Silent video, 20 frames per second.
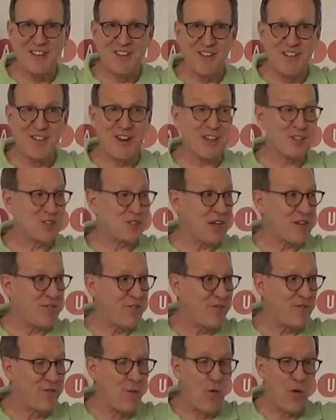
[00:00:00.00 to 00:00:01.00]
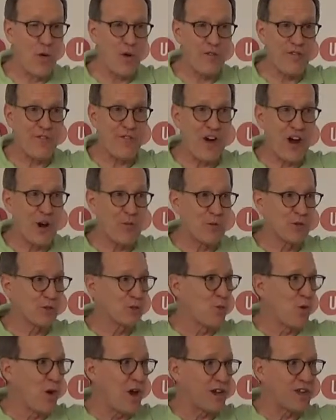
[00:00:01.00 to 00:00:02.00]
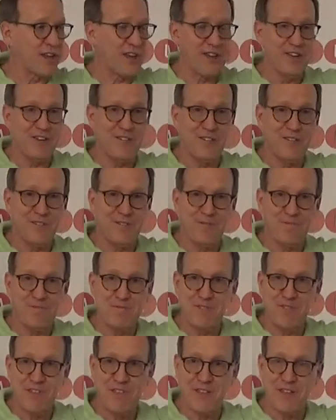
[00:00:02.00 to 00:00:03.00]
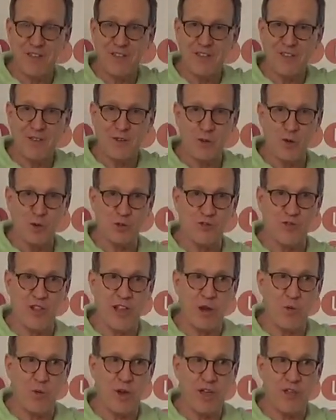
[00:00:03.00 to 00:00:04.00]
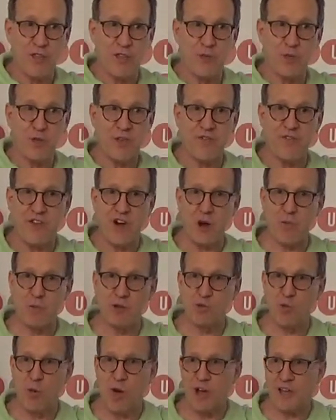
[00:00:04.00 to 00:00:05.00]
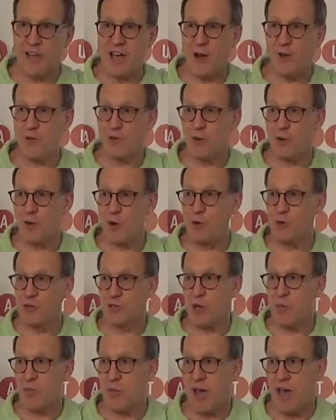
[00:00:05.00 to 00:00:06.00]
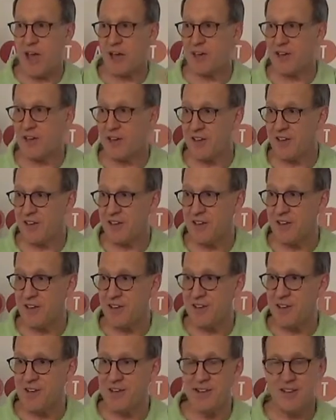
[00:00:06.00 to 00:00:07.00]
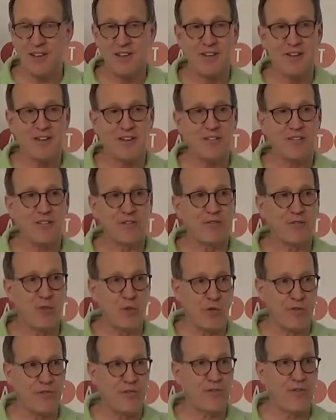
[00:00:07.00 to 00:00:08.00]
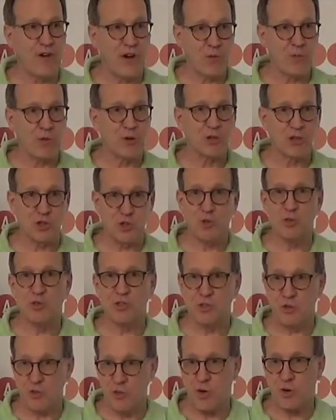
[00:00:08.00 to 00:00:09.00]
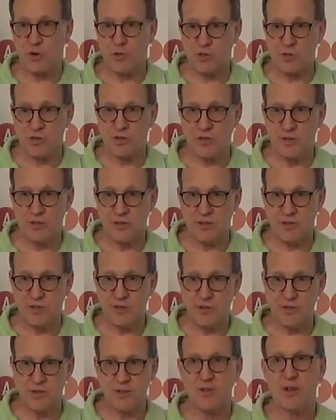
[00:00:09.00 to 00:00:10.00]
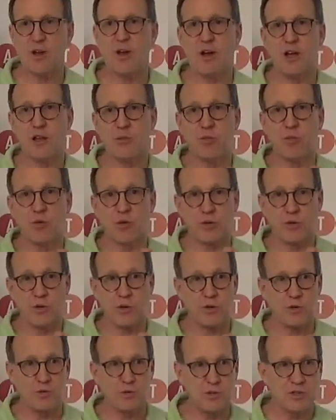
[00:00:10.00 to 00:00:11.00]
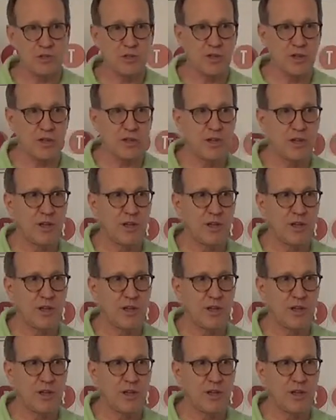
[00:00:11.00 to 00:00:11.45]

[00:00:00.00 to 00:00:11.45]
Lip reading: The next day, four farmers walk in, crows fly away, three farmers walk out, the crows come back. And the fourth farmer shoots the crows. Aw, poor crows.